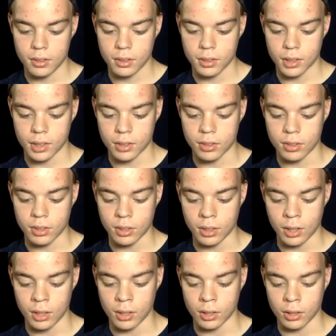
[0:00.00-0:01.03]
Let's see.
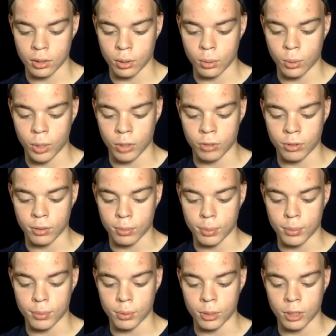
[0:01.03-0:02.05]
Any other questions
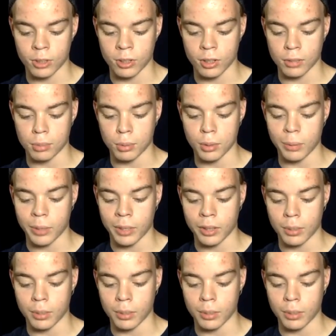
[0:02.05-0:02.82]
before I talk more about